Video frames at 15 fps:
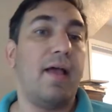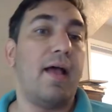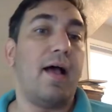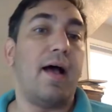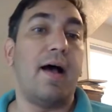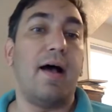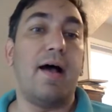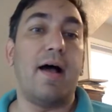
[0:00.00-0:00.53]

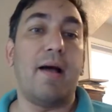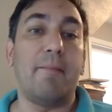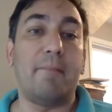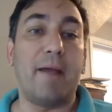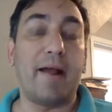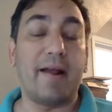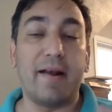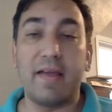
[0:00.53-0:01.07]
I'm
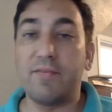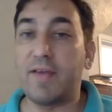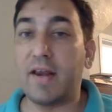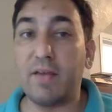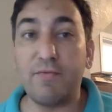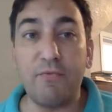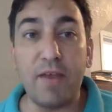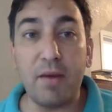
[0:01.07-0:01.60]
not going to give
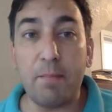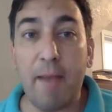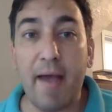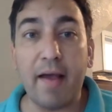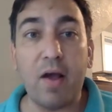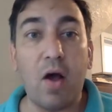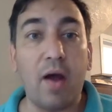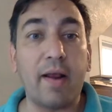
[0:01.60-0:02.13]
any
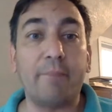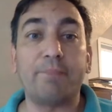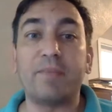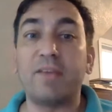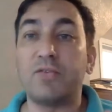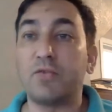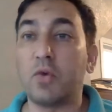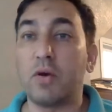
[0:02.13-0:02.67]
feedback on it.
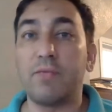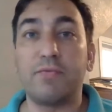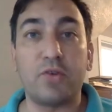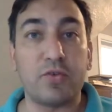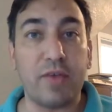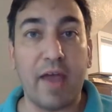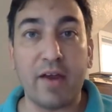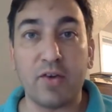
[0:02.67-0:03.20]
It's sort of
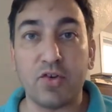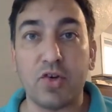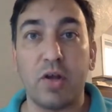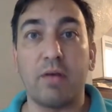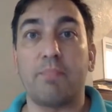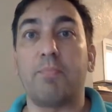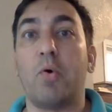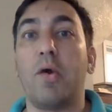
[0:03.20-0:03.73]
just
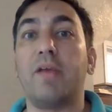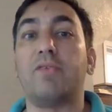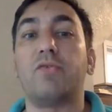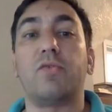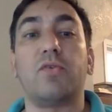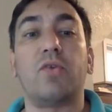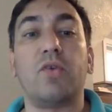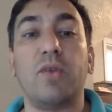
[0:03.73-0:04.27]
extra
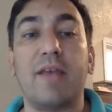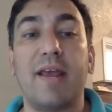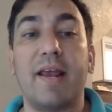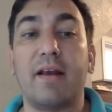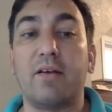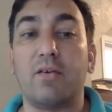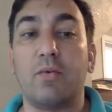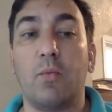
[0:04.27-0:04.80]
points. You did
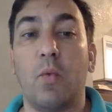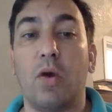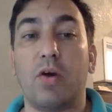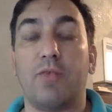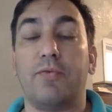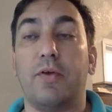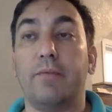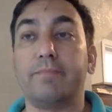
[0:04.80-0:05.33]
it.
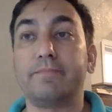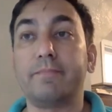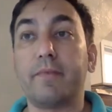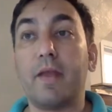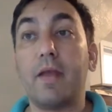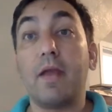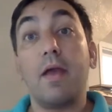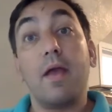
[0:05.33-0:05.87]
Wonderful.
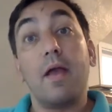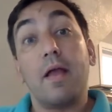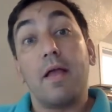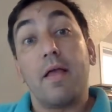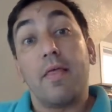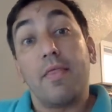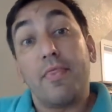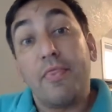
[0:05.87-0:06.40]

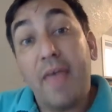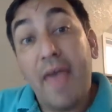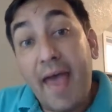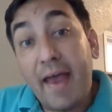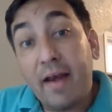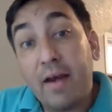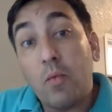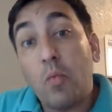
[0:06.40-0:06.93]

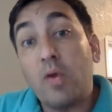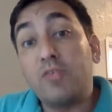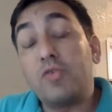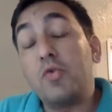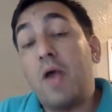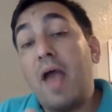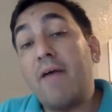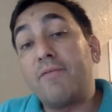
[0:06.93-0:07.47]
Then, once
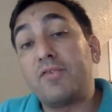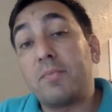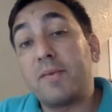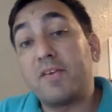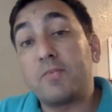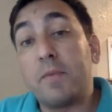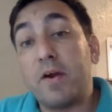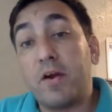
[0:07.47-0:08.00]
you have some
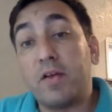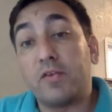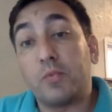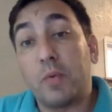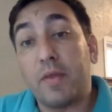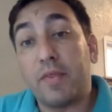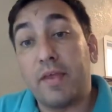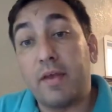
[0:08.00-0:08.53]
experience
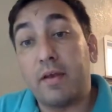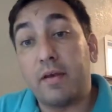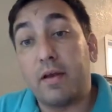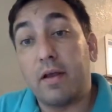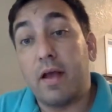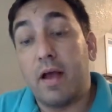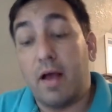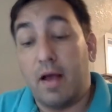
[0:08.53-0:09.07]
with it,
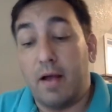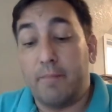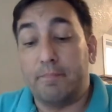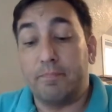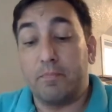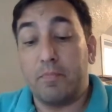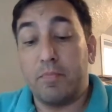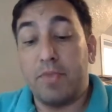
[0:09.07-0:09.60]

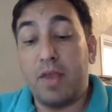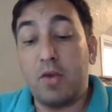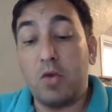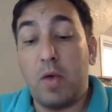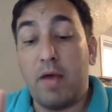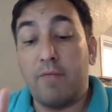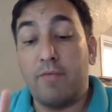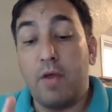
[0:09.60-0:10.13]
then you
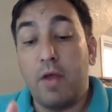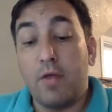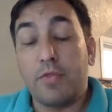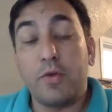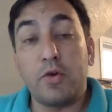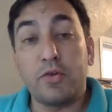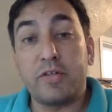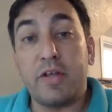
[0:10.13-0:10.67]
have
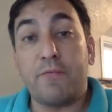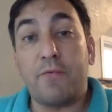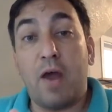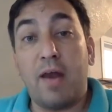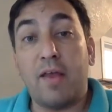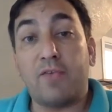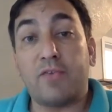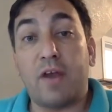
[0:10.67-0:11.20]
Thursday,
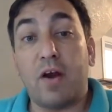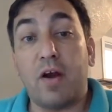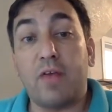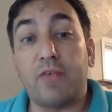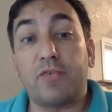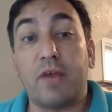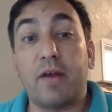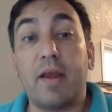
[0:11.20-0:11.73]
Friday, Saturday,
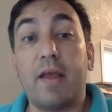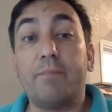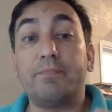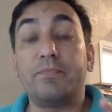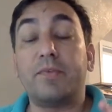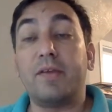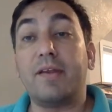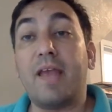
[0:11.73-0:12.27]
Sunday
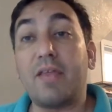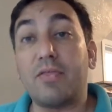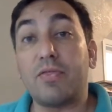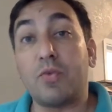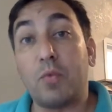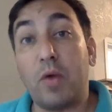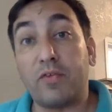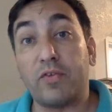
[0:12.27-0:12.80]
to get
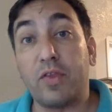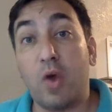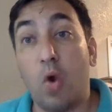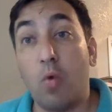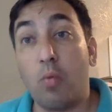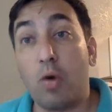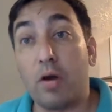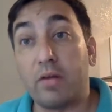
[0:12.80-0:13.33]
the rest of the
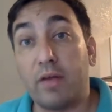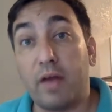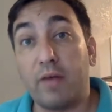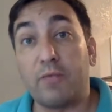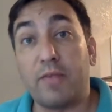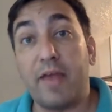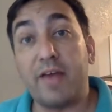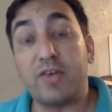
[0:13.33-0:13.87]
homework done
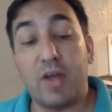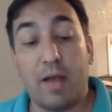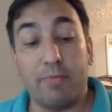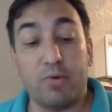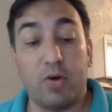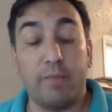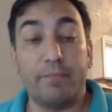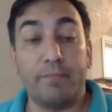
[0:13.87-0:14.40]
for that
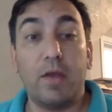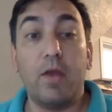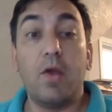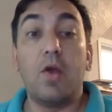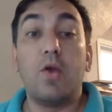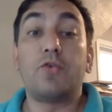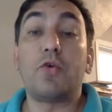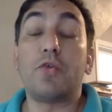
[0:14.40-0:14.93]
chapter.
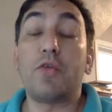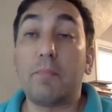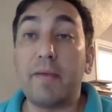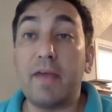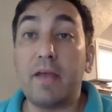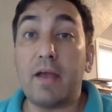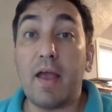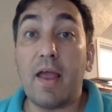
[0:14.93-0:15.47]
So there'll
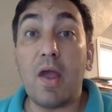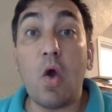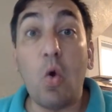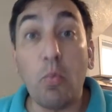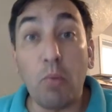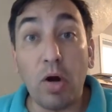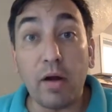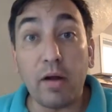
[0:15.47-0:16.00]
be a
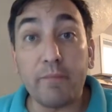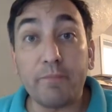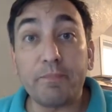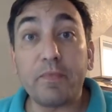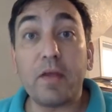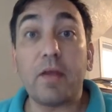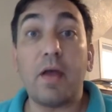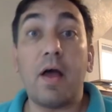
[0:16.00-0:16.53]
homework
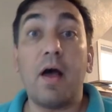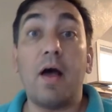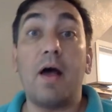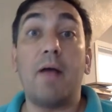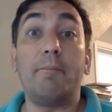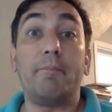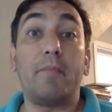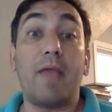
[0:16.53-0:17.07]

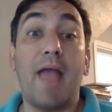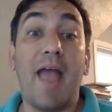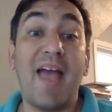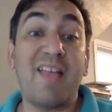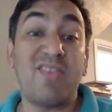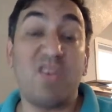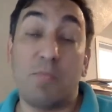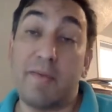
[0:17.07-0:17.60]
and
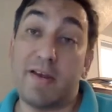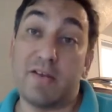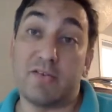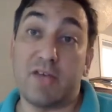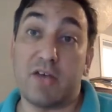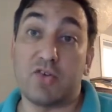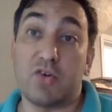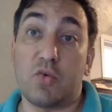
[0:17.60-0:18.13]
there'll be a
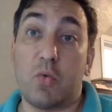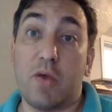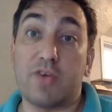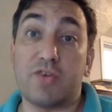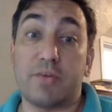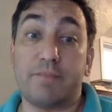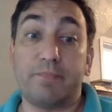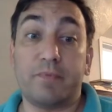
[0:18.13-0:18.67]
discussion
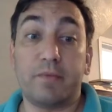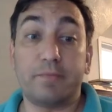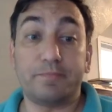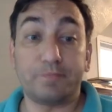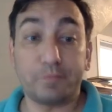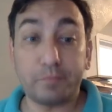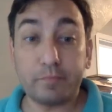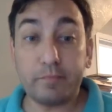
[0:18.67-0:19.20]
question.
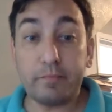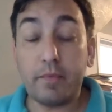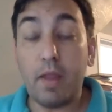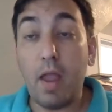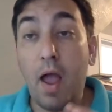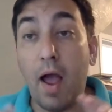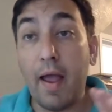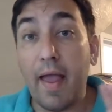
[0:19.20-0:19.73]

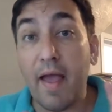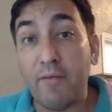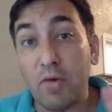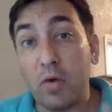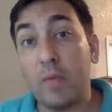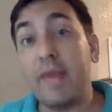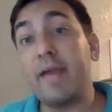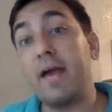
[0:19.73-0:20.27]

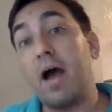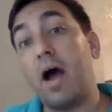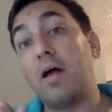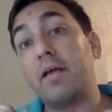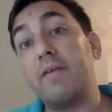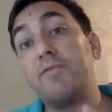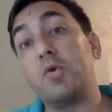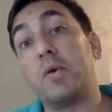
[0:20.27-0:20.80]
Every week, I'll
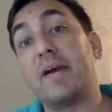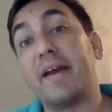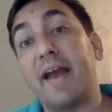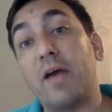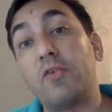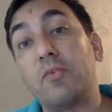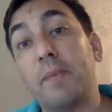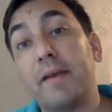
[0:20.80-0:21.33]
give you an
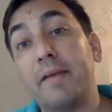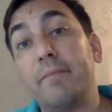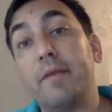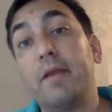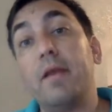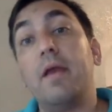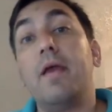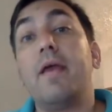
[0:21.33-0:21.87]
announcement.
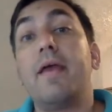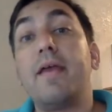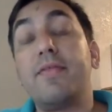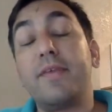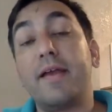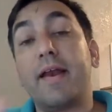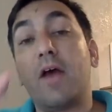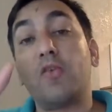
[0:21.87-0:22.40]
In
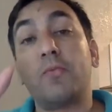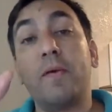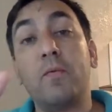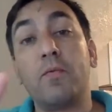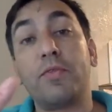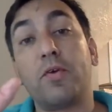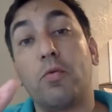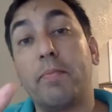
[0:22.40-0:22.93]
the
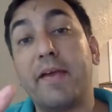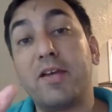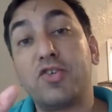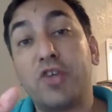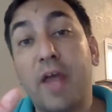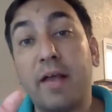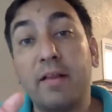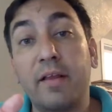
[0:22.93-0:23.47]
announcement, there'll be a
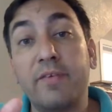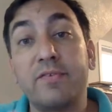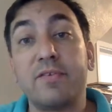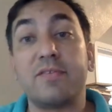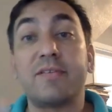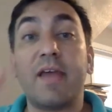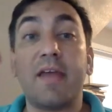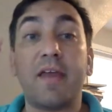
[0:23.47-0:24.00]
checklist to
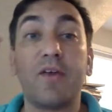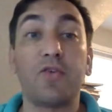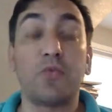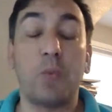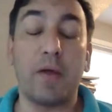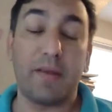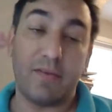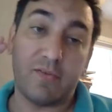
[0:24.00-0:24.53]
say, here's
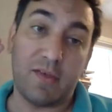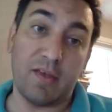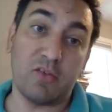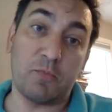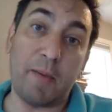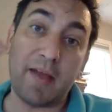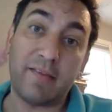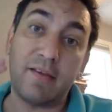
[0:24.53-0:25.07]
what's
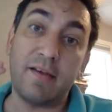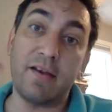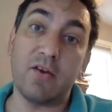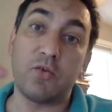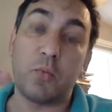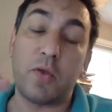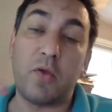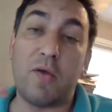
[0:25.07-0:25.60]
expected,
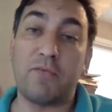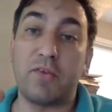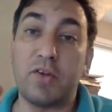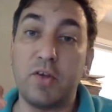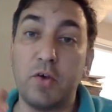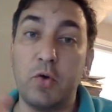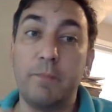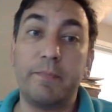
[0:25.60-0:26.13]
here's what you have to
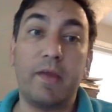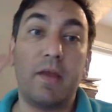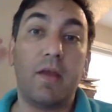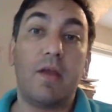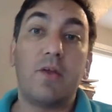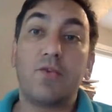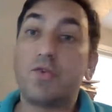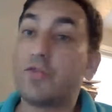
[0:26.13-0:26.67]
do.
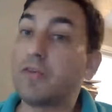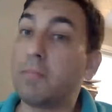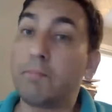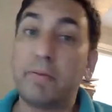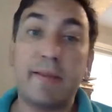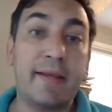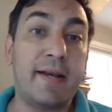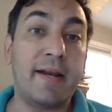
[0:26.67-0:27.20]
Just
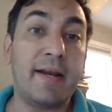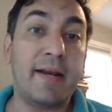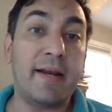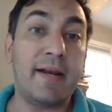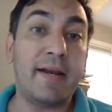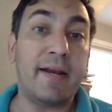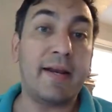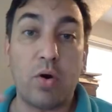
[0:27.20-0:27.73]
complete it in
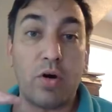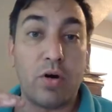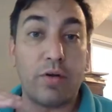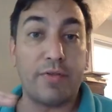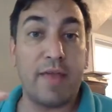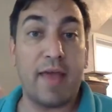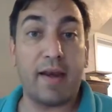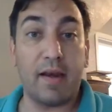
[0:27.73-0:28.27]
the
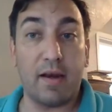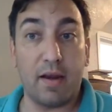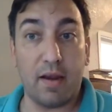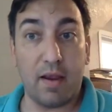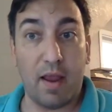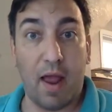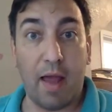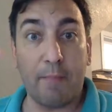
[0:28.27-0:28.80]
order that
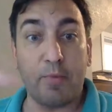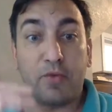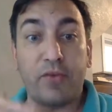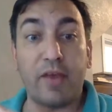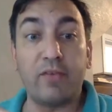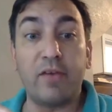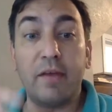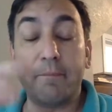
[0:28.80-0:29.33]
I
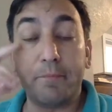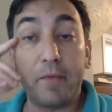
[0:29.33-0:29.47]
present it.